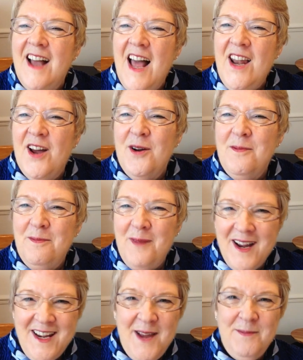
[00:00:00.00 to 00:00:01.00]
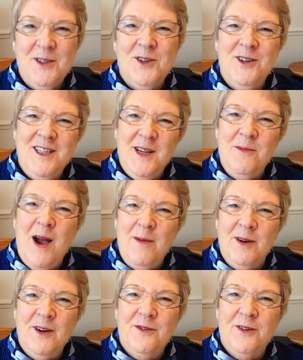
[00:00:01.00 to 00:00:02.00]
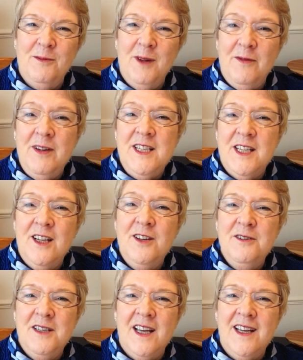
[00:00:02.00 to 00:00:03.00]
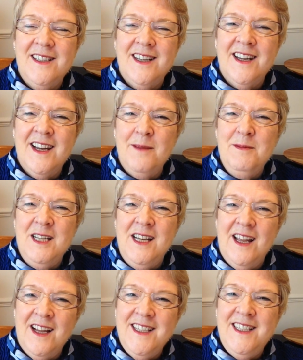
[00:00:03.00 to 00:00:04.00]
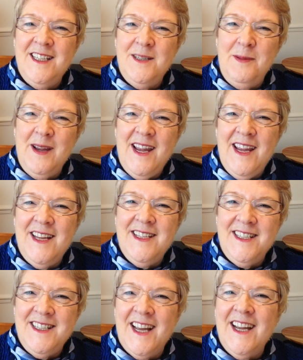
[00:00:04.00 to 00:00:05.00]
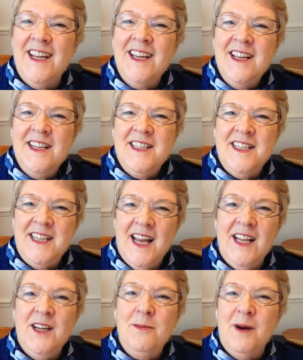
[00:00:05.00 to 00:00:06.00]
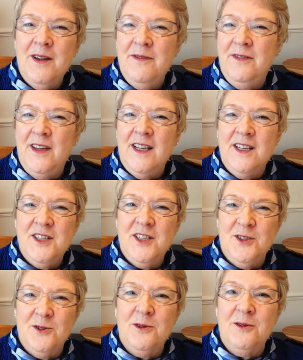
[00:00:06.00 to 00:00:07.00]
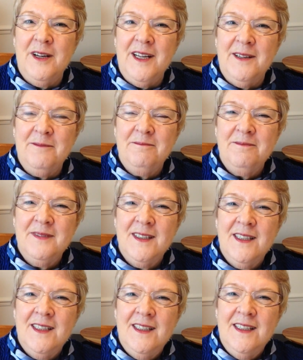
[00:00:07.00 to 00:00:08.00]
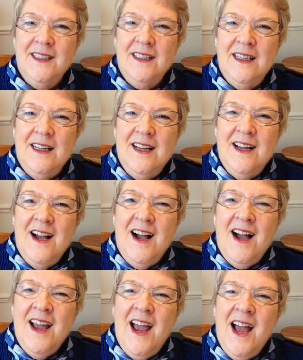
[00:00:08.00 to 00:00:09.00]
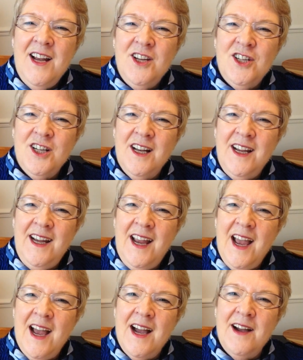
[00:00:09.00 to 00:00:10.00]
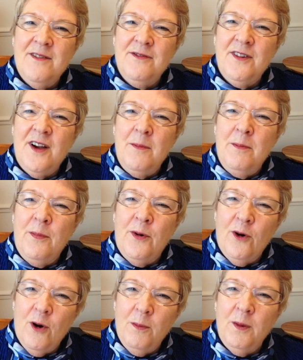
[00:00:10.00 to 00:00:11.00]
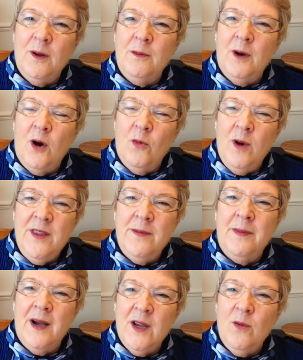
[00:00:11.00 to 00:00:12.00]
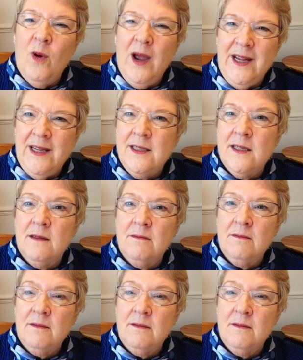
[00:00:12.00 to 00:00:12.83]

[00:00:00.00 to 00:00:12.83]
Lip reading: Hello, my name's Chrissy Webber from Love It to Lose It, and I'm delighted to be here today to tell you my fearless story. I actually have a problem with my weight.